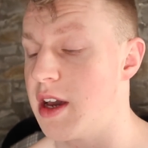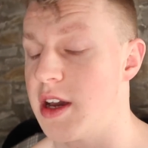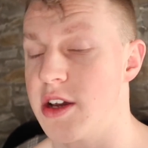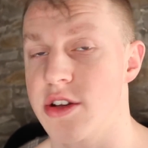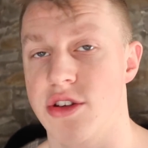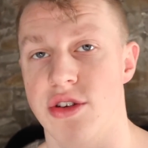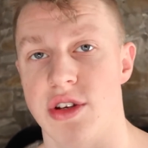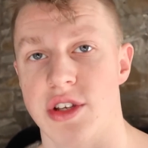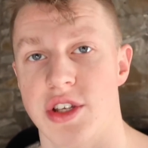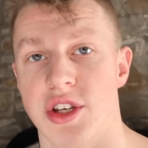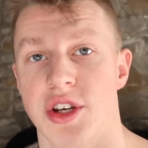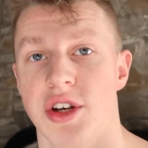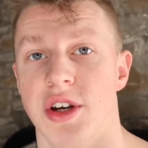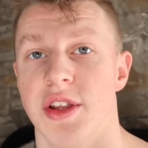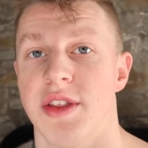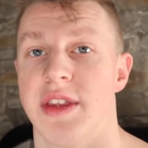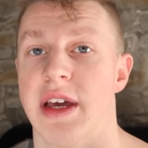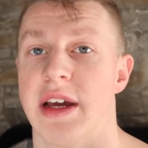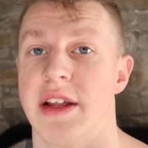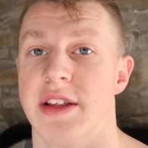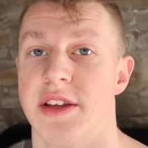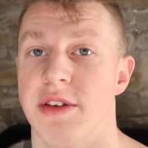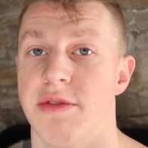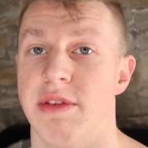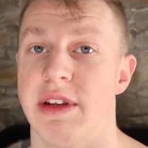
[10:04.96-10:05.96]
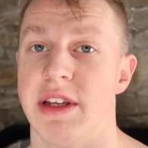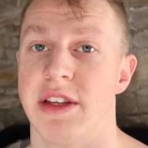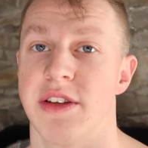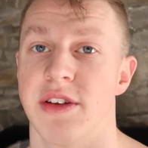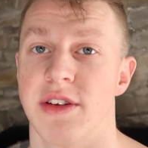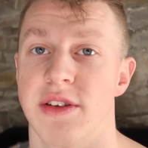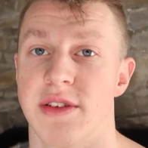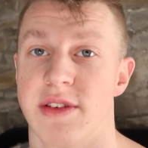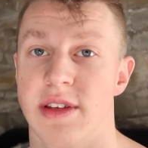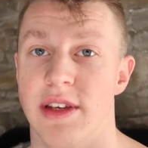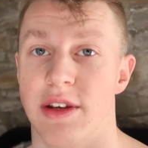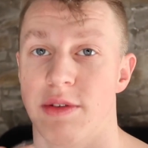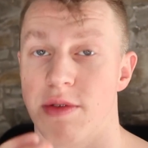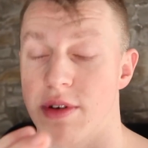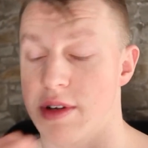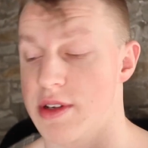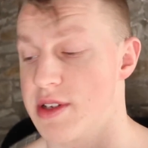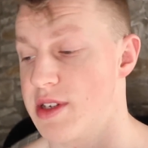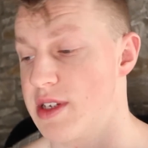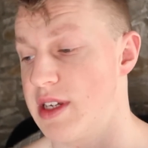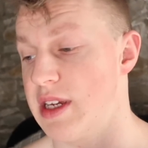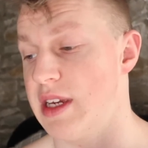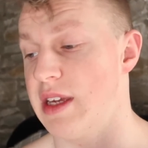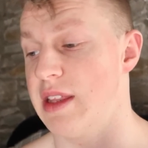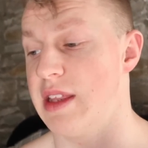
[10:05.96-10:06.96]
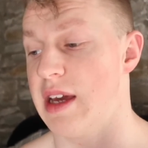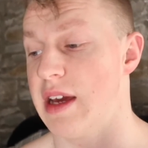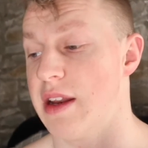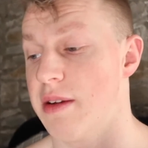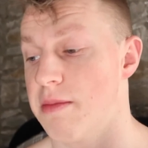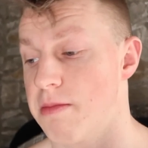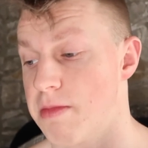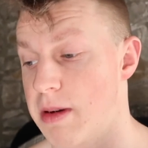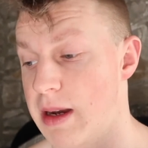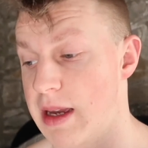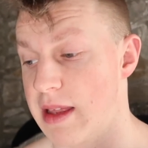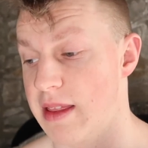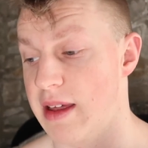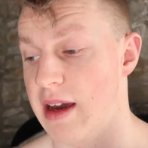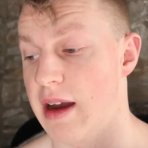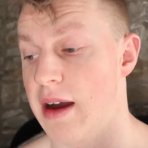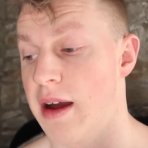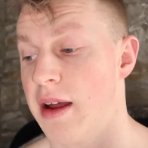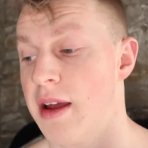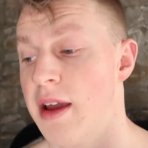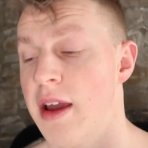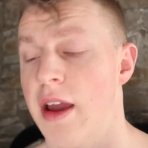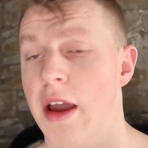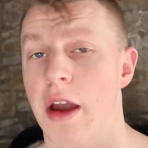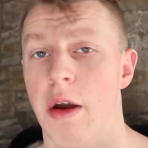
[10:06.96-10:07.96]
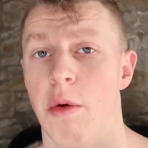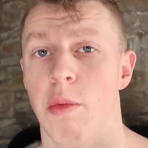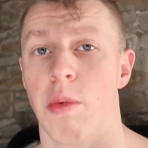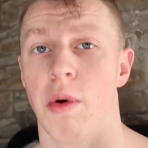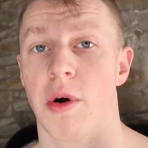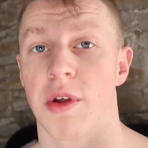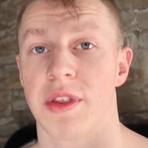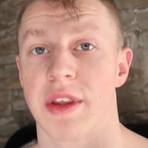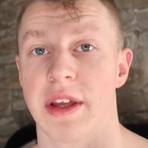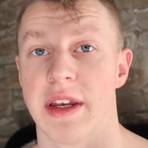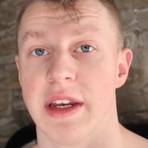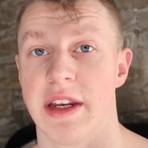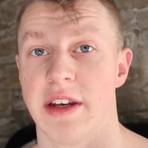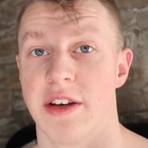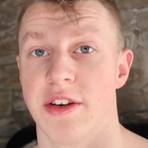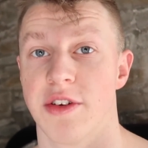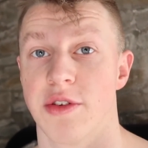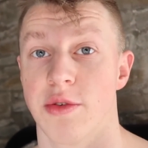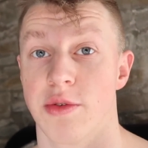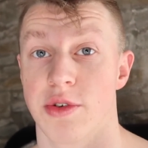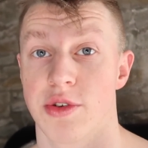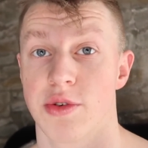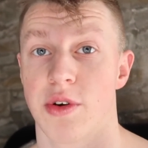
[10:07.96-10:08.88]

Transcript: So it's good then, you can see then by that what they need to do.